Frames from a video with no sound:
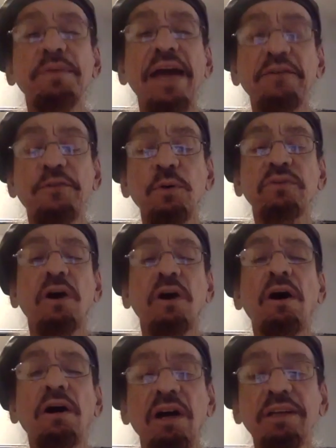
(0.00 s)
Black folks
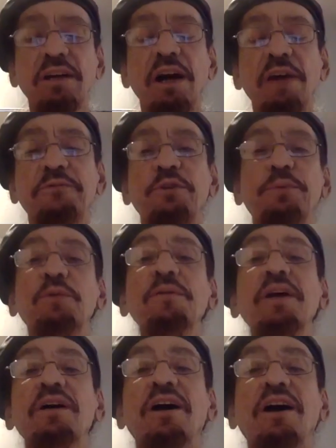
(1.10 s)
are uncomfortable
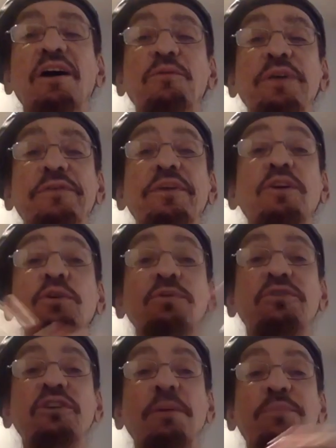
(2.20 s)
with the
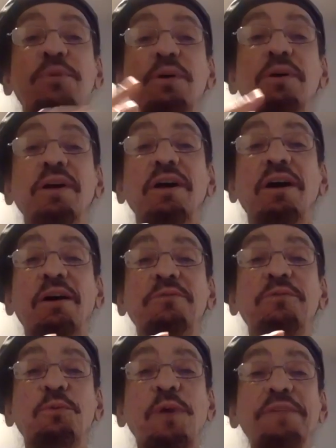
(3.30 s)
huge number of
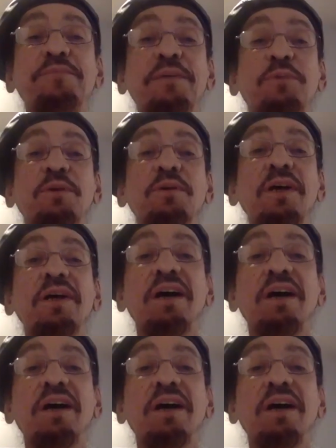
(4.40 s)
white people